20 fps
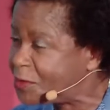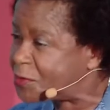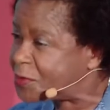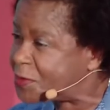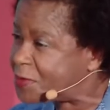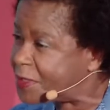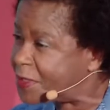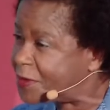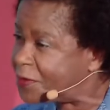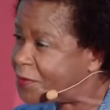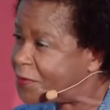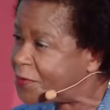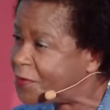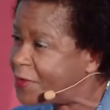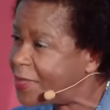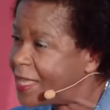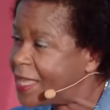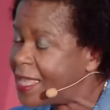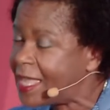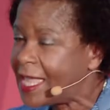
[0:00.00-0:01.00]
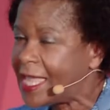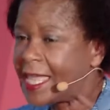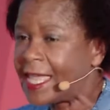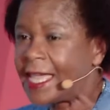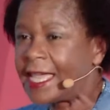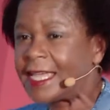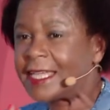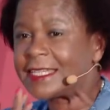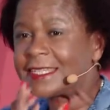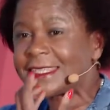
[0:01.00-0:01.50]
yourself,
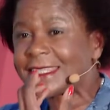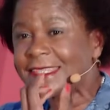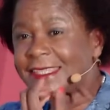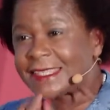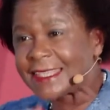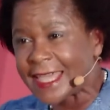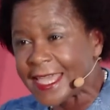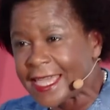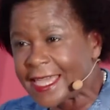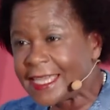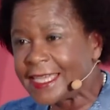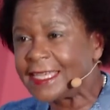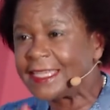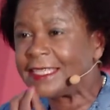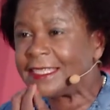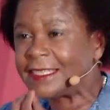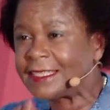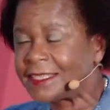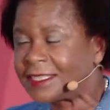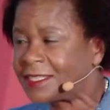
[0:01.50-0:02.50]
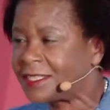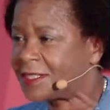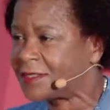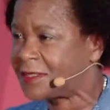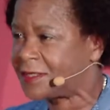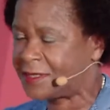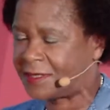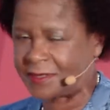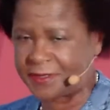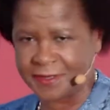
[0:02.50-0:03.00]
and staying the
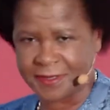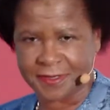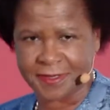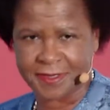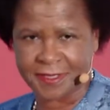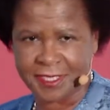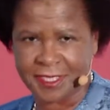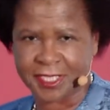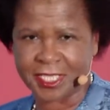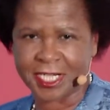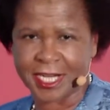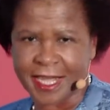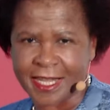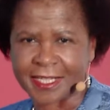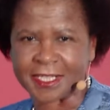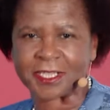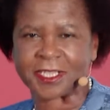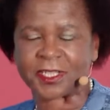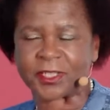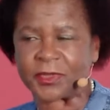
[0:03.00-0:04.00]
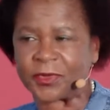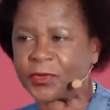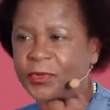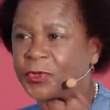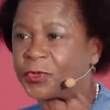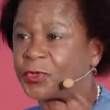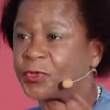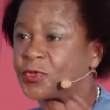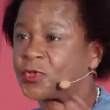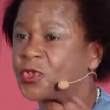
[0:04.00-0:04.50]
distance in challenging
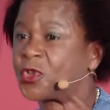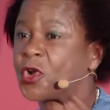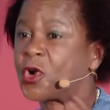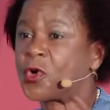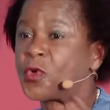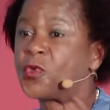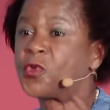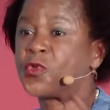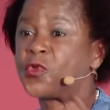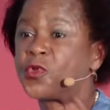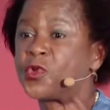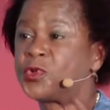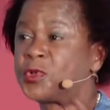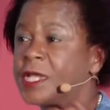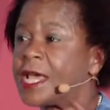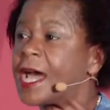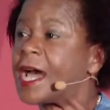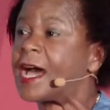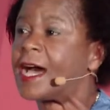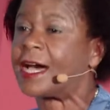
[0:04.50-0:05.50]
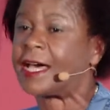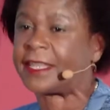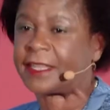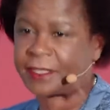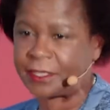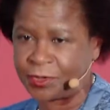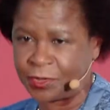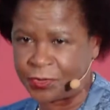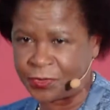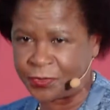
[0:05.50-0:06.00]
those who
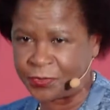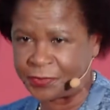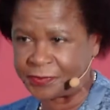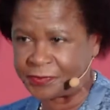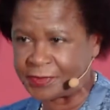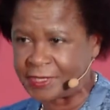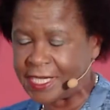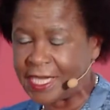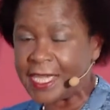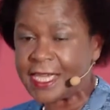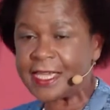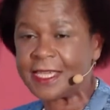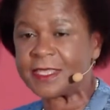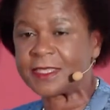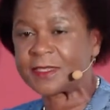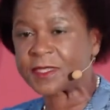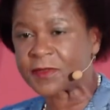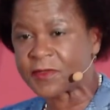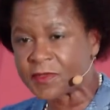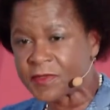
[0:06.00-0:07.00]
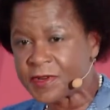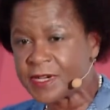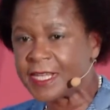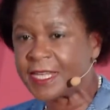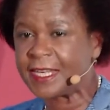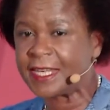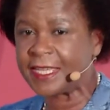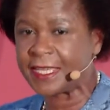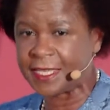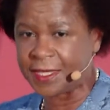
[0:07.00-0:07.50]
other you, it's
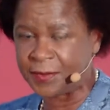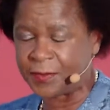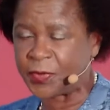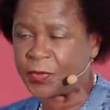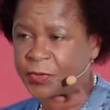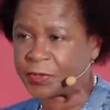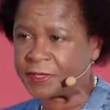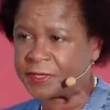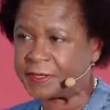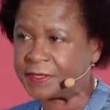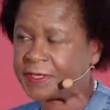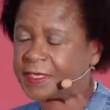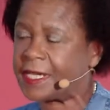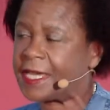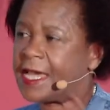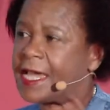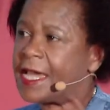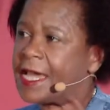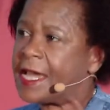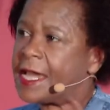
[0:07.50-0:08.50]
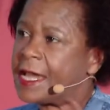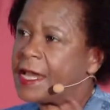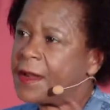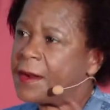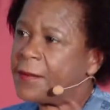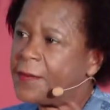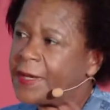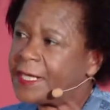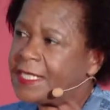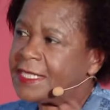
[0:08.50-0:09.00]
really important.
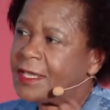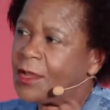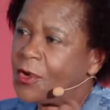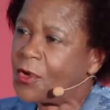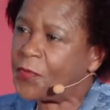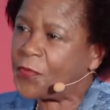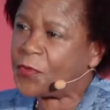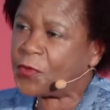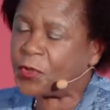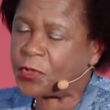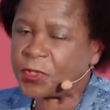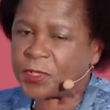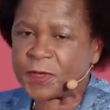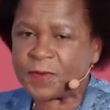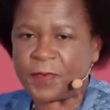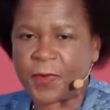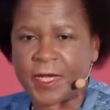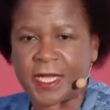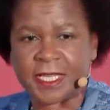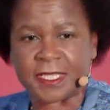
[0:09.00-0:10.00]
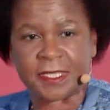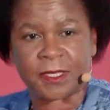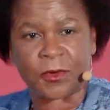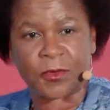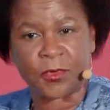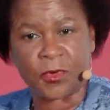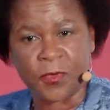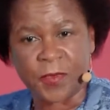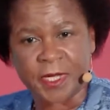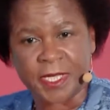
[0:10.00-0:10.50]
But of course, as a
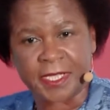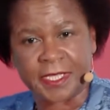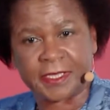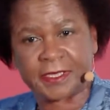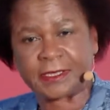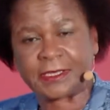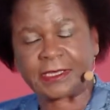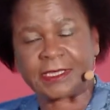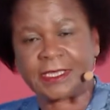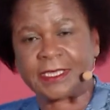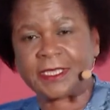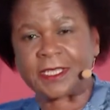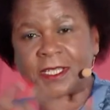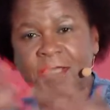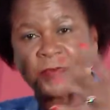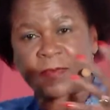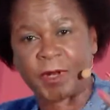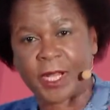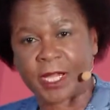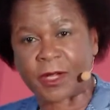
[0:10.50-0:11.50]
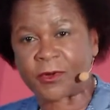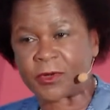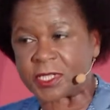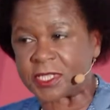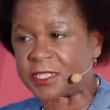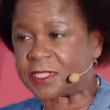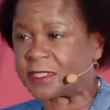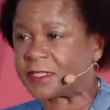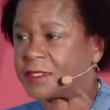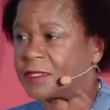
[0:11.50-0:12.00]
woman in this Black
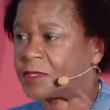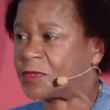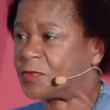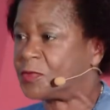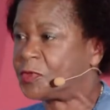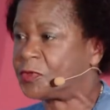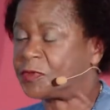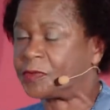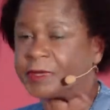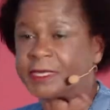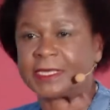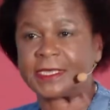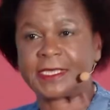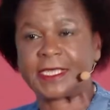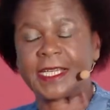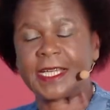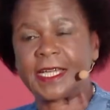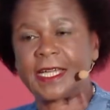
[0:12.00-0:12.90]
Consciousness movement,